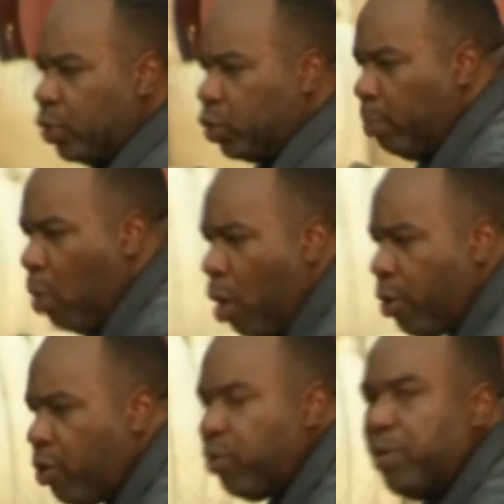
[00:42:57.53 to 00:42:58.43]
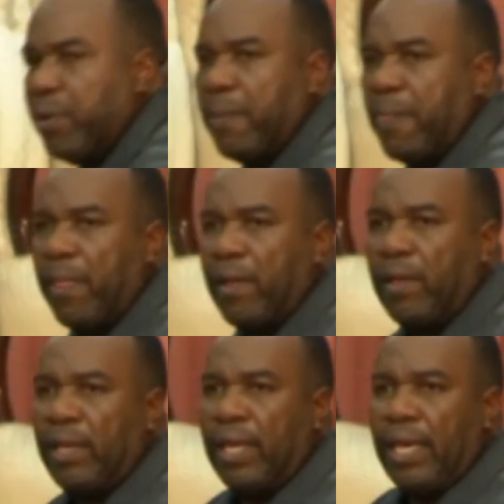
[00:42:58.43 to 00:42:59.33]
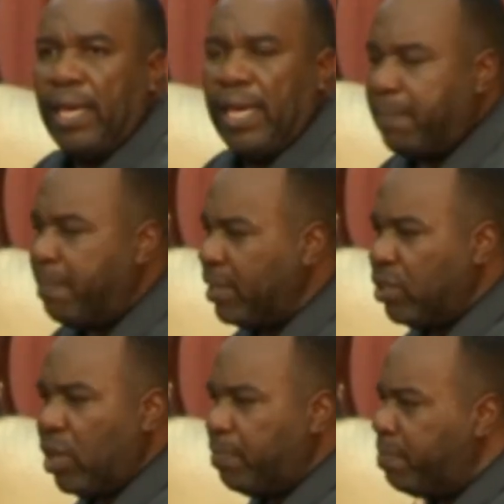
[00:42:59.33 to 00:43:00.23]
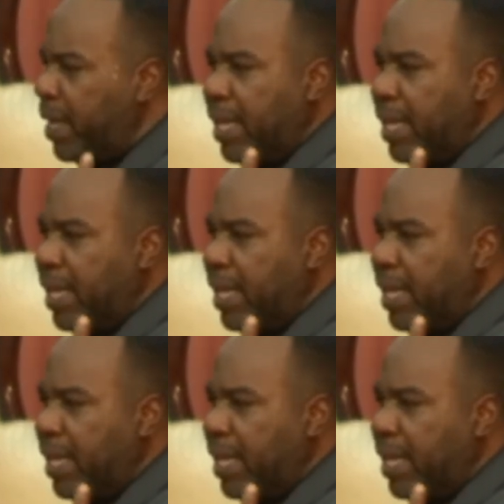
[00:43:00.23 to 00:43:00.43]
tomorrow. It might not